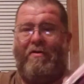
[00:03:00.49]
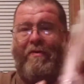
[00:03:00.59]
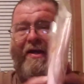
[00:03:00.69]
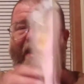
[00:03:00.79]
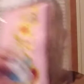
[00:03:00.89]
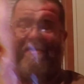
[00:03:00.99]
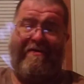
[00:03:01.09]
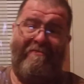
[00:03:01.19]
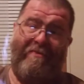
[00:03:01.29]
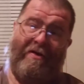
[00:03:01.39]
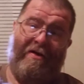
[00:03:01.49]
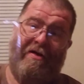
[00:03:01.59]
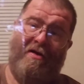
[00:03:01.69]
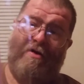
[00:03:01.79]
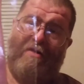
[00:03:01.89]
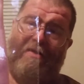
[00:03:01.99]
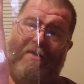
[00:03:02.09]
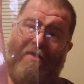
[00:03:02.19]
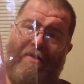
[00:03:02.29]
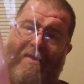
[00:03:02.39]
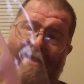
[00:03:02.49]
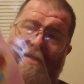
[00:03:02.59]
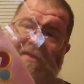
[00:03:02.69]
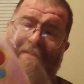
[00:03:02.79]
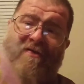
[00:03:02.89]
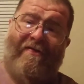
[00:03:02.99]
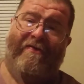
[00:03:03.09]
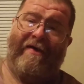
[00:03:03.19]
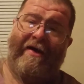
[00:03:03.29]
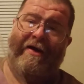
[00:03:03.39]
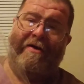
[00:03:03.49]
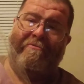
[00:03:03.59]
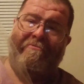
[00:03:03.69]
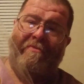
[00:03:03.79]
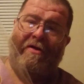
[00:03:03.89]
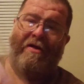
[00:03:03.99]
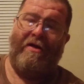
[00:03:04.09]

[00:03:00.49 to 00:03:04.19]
we got uh, this thing. That